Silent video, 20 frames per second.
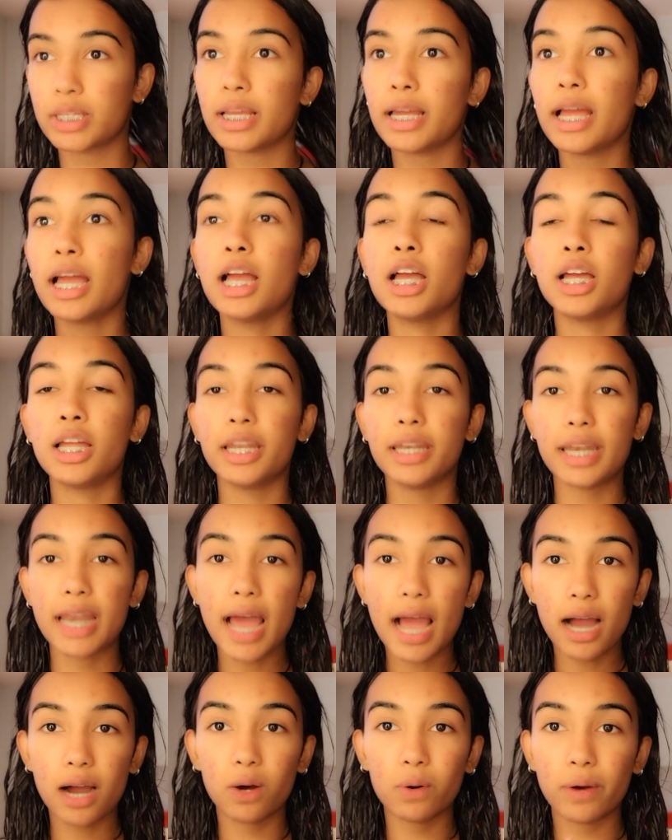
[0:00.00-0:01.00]
it.
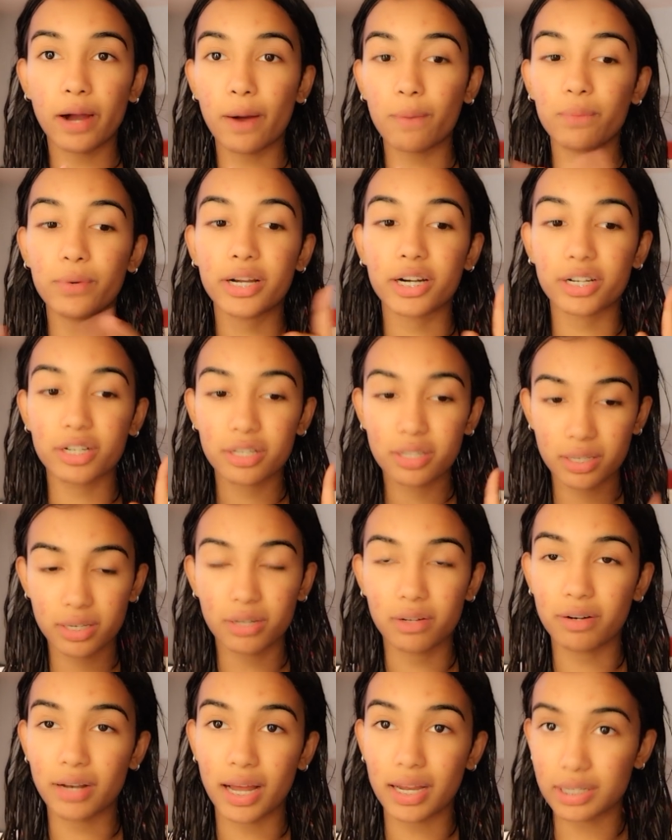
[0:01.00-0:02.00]
Now we are
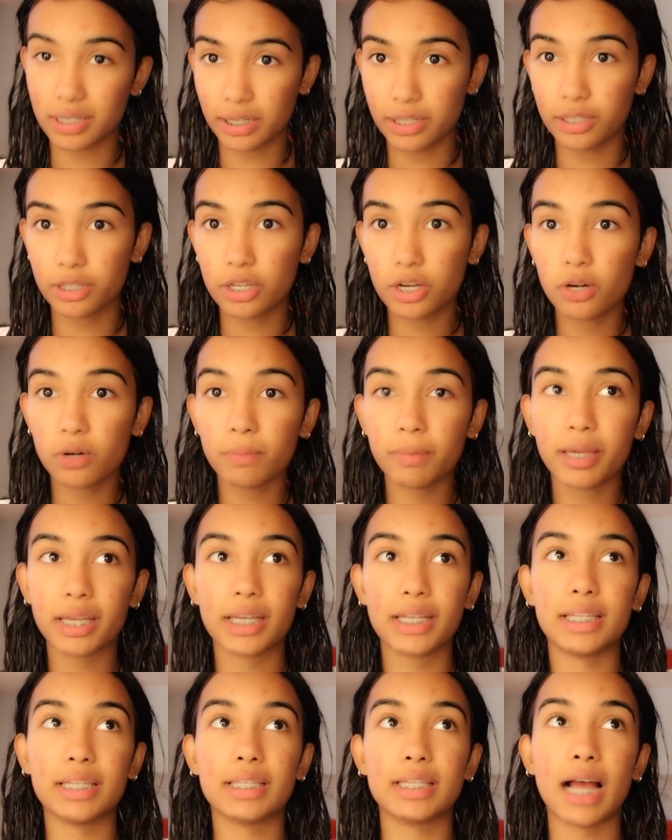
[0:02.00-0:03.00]
still not done though,
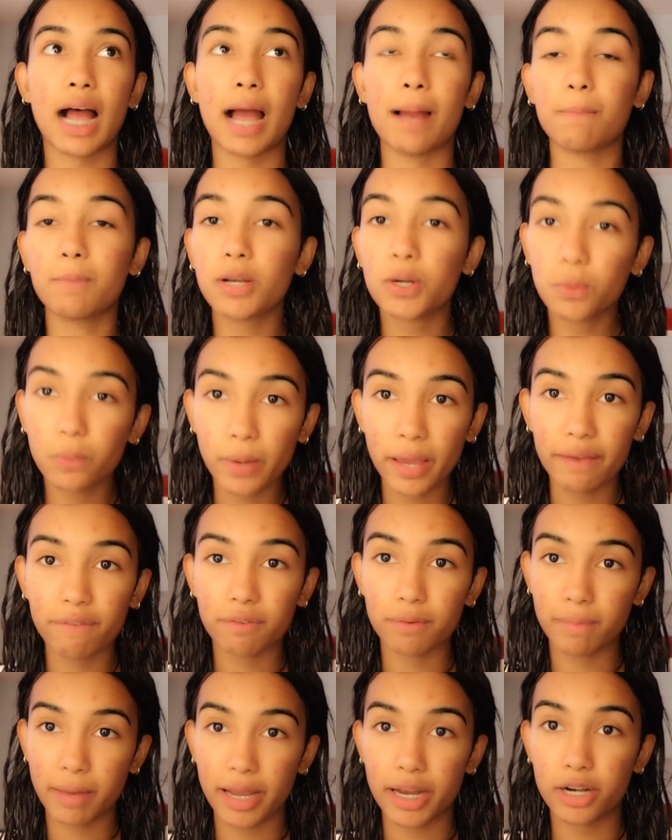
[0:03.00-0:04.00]
because I'm gonna wait
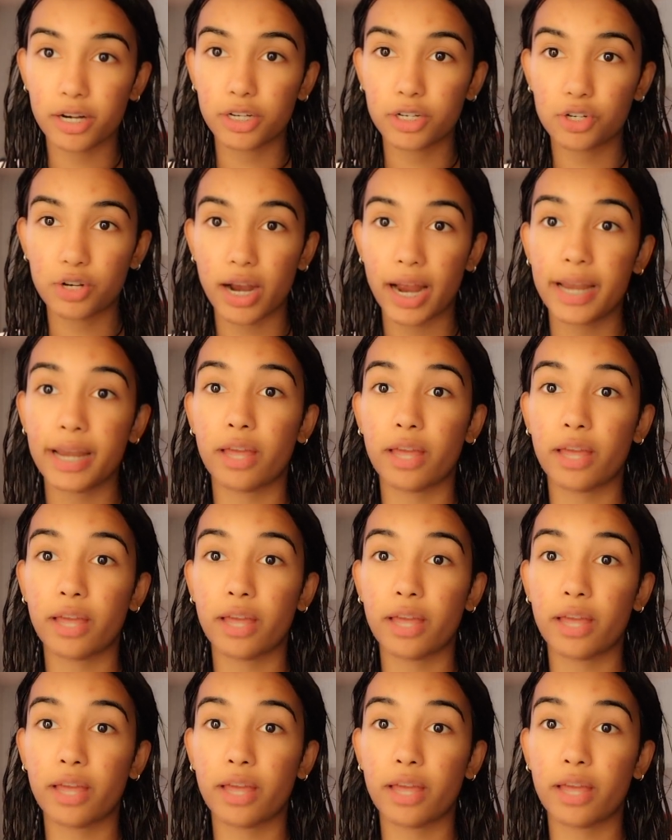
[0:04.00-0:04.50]
for my hair to dry.